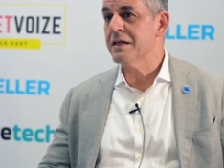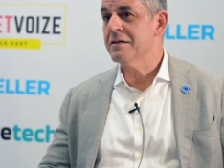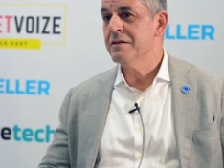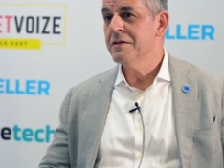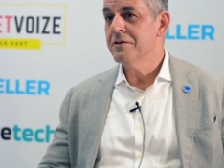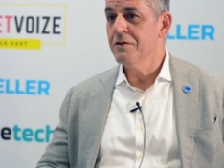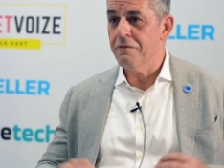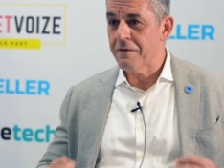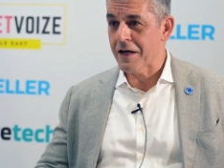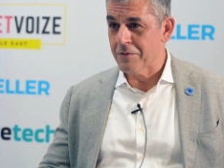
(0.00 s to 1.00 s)
than
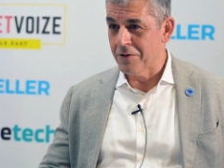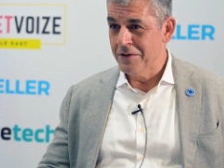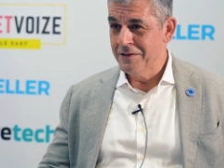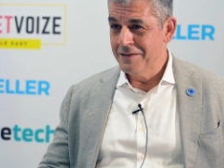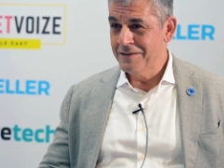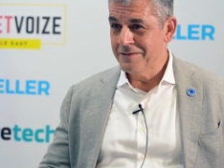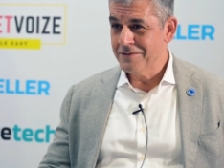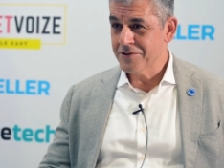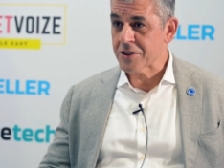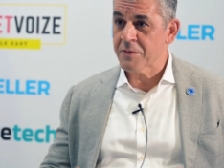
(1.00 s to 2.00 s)
no firewall,
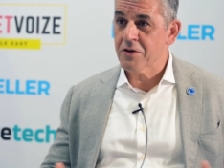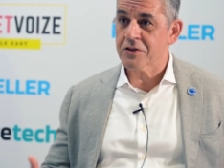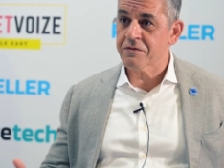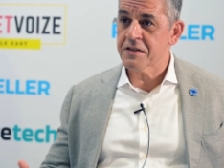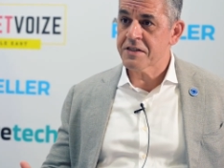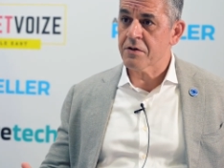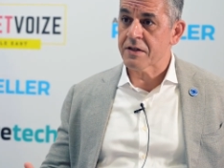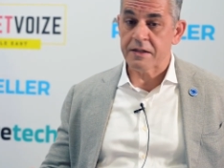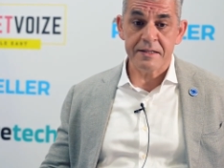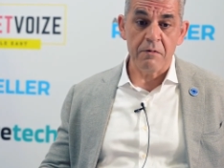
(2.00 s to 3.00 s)
just because of the
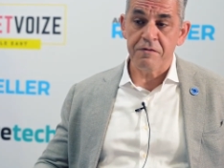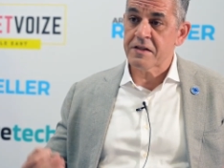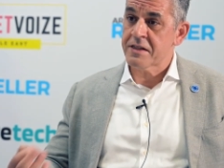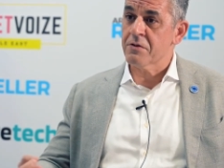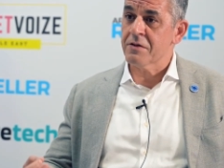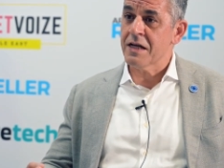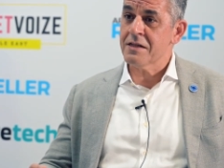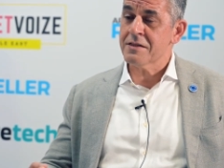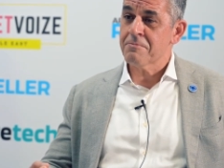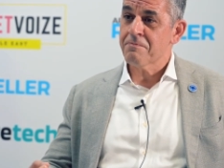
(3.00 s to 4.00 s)
zero days. Some of the zero
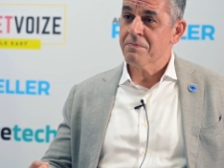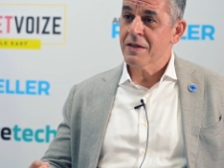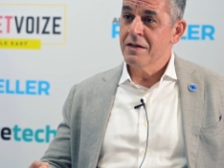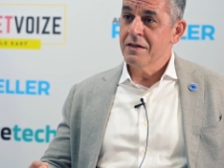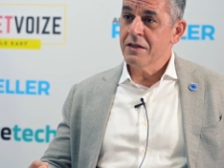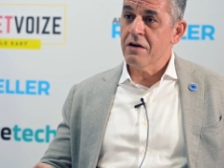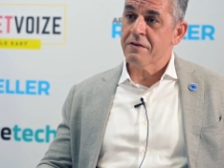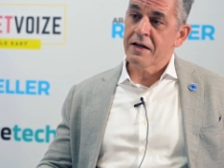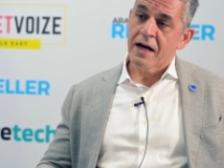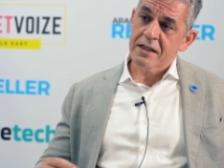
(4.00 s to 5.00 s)
days, you
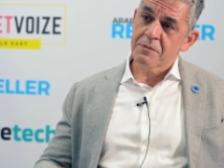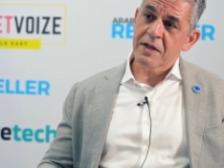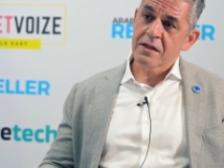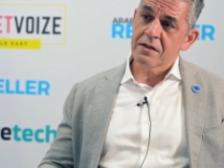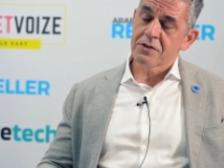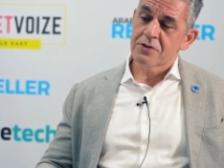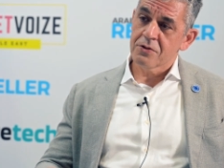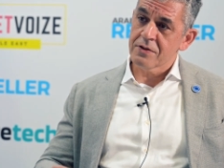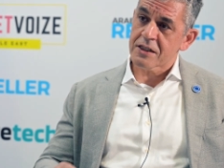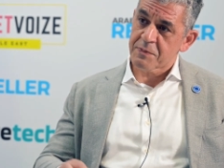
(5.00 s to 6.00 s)
have an admin
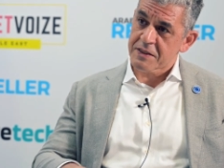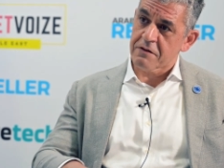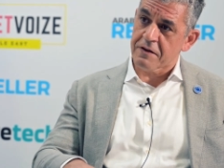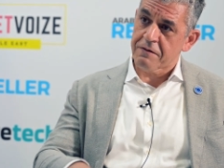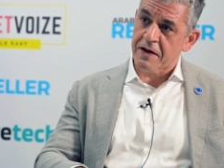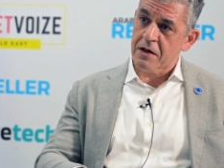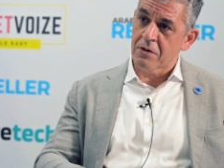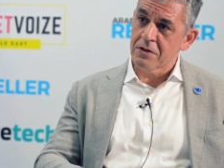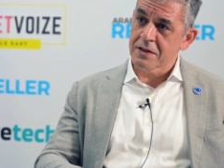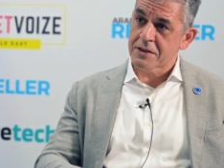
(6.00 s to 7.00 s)
to the specific firewall.